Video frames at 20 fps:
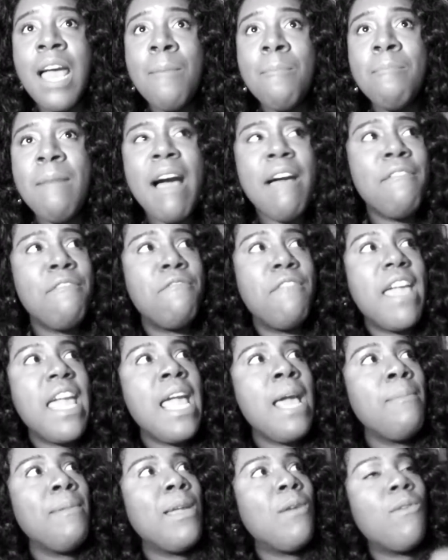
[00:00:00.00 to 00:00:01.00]
my
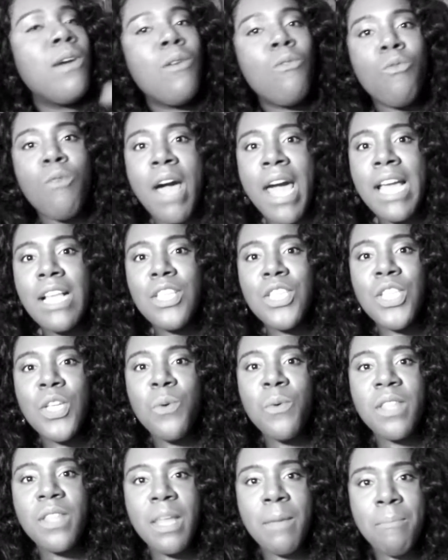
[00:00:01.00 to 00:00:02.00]
family went right to
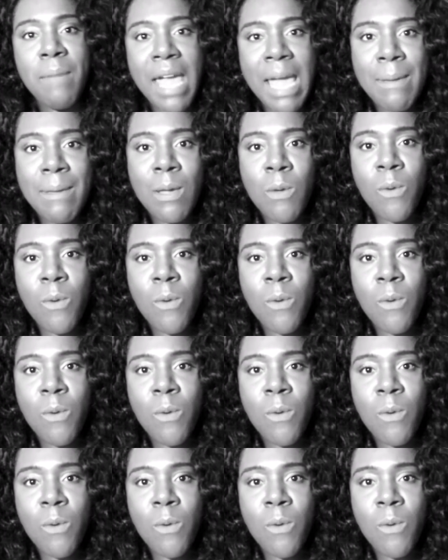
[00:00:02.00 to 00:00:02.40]
where the baby